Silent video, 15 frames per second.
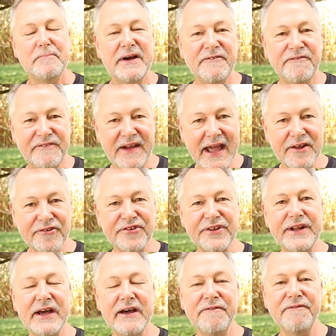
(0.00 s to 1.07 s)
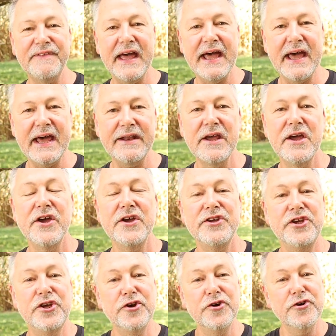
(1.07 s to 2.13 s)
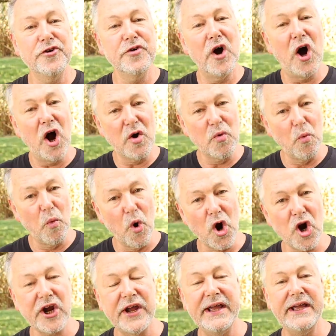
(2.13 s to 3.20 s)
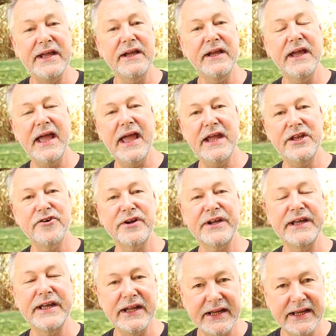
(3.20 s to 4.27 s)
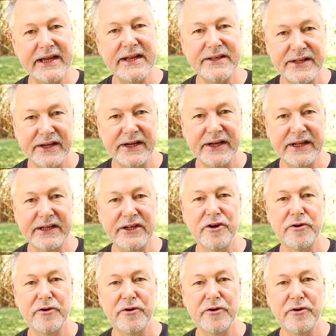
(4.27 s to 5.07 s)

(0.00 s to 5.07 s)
but fast enough that you are working and you're getting it done.